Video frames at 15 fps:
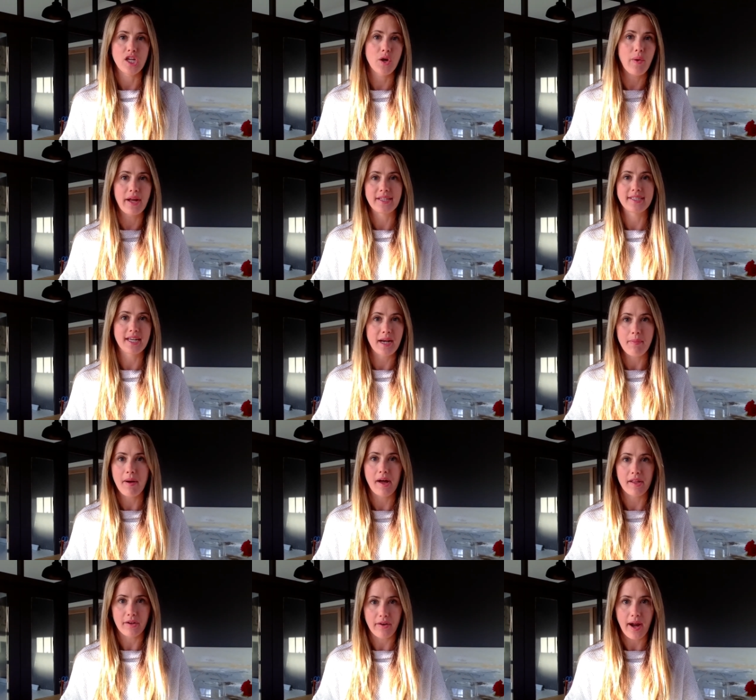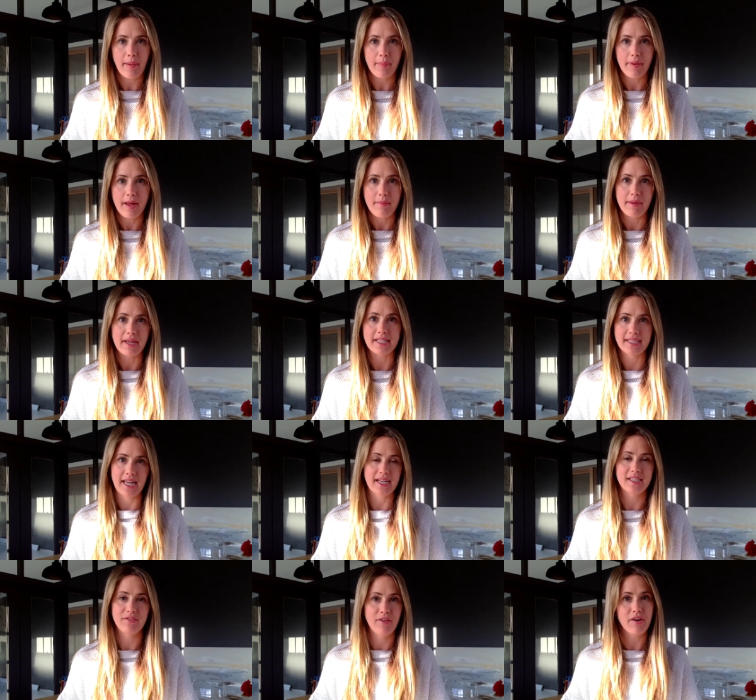you ain't seen a pile of crap because
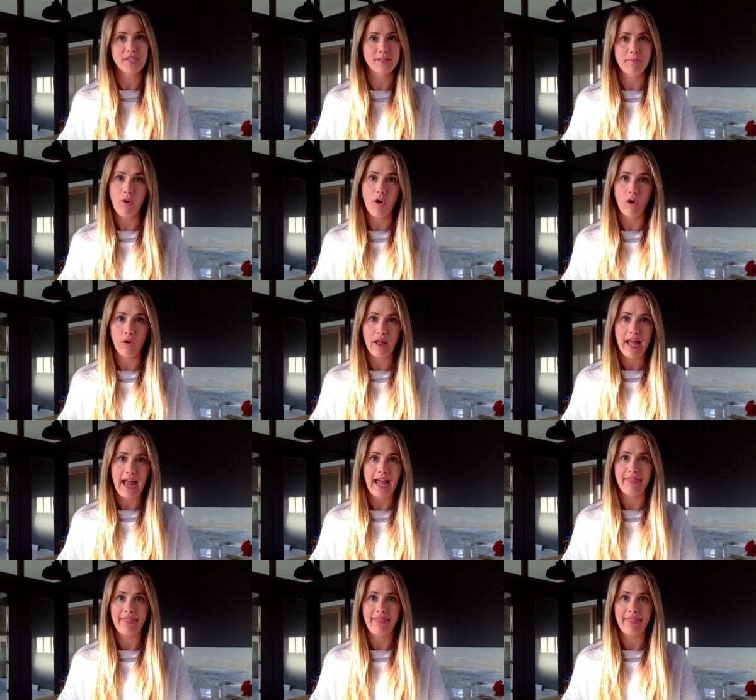that is very small